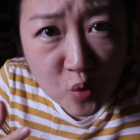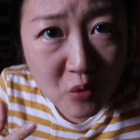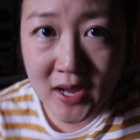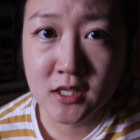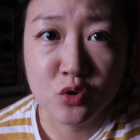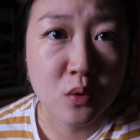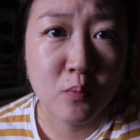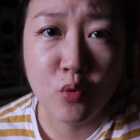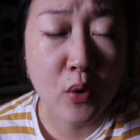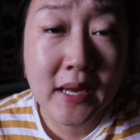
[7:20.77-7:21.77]
wet to a
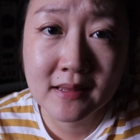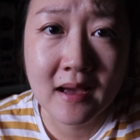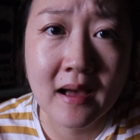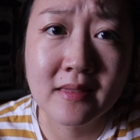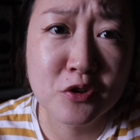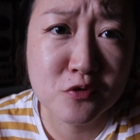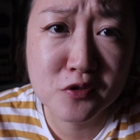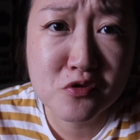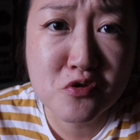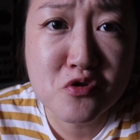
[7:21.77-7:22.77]
point that there's
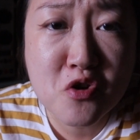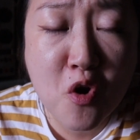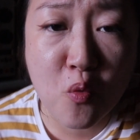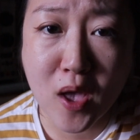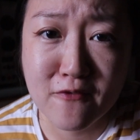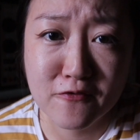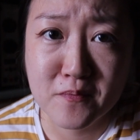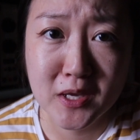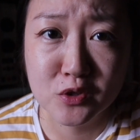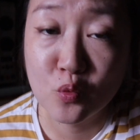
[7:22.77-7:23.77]
no way for
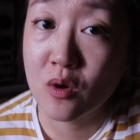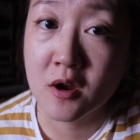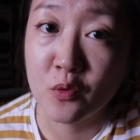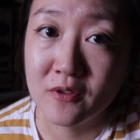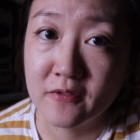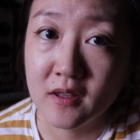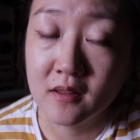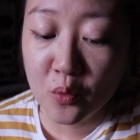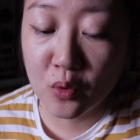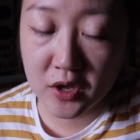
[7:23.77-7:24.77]
me to work with
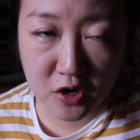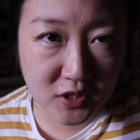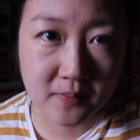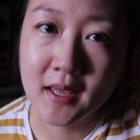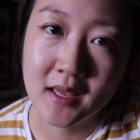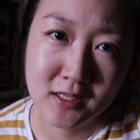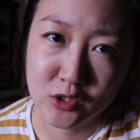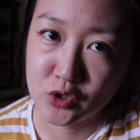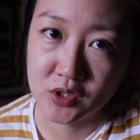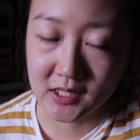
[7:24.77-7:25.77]
it? Well, here's my
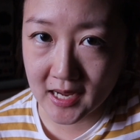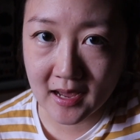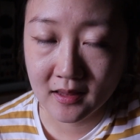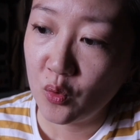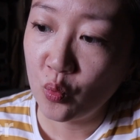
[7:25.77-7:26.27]
answer to that.